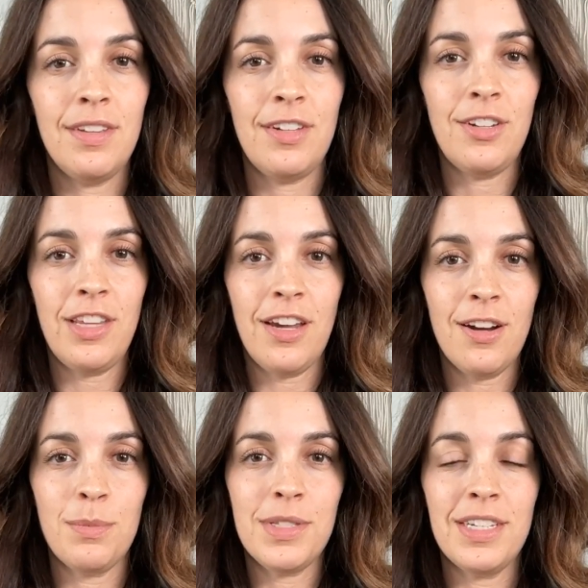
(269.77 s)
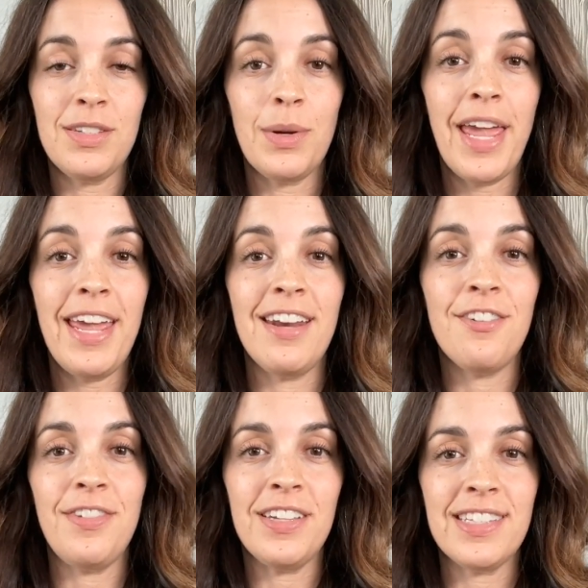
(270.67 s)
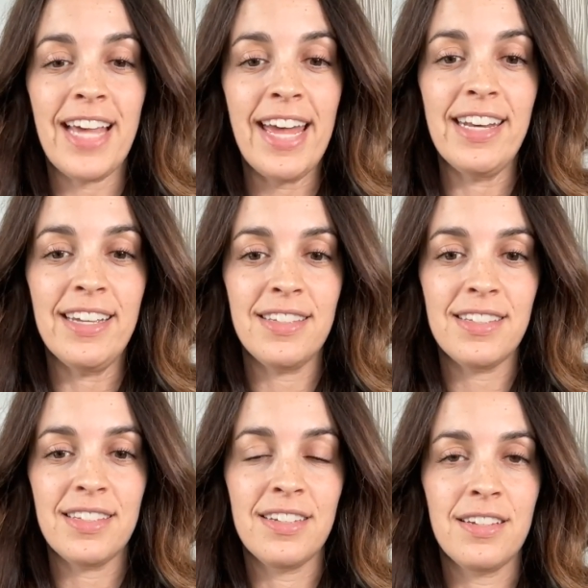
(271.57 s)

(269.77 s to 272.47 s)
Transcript: Under the arms, it's okay to feel sadness.